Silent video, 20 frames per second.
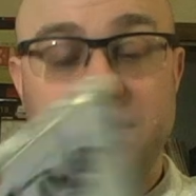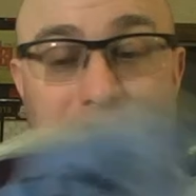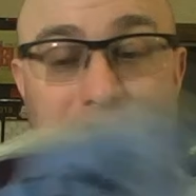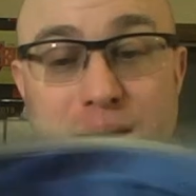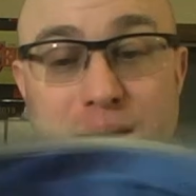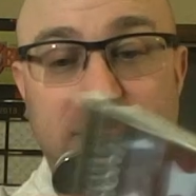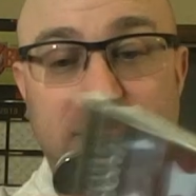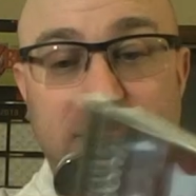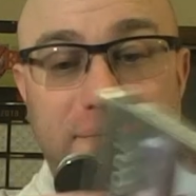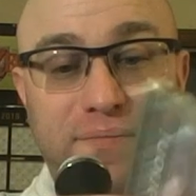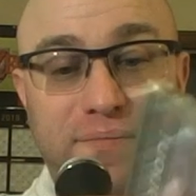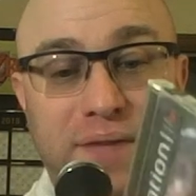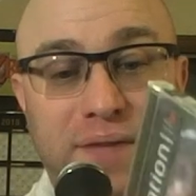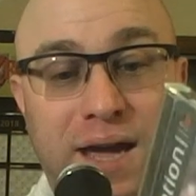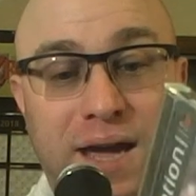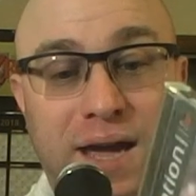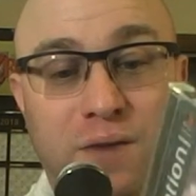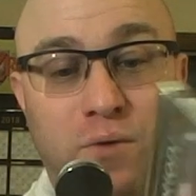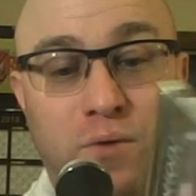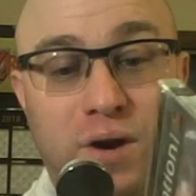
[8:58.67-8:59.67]
up.
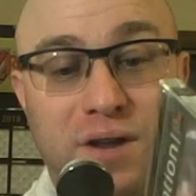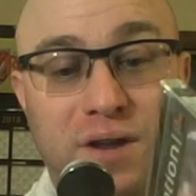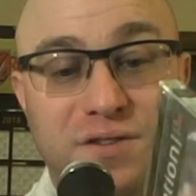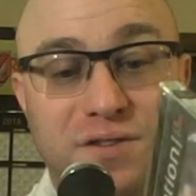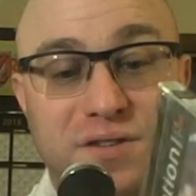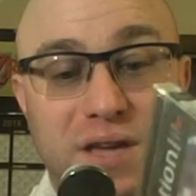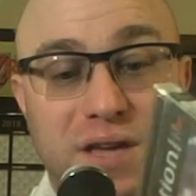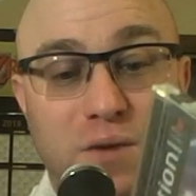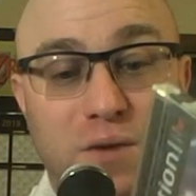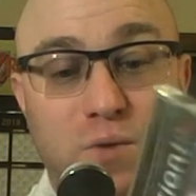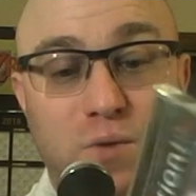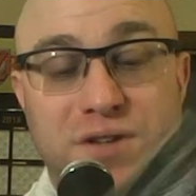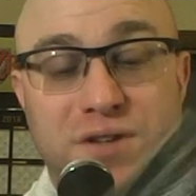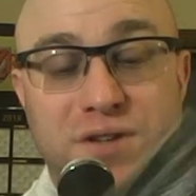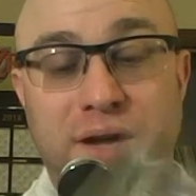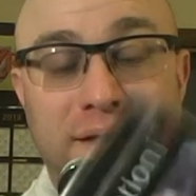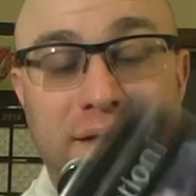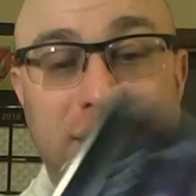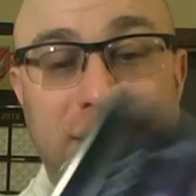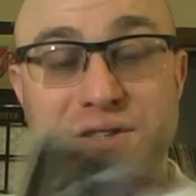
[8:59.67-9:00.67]
And we're going to see what's
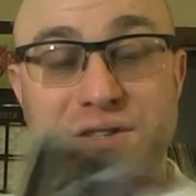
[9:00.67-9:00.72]
on the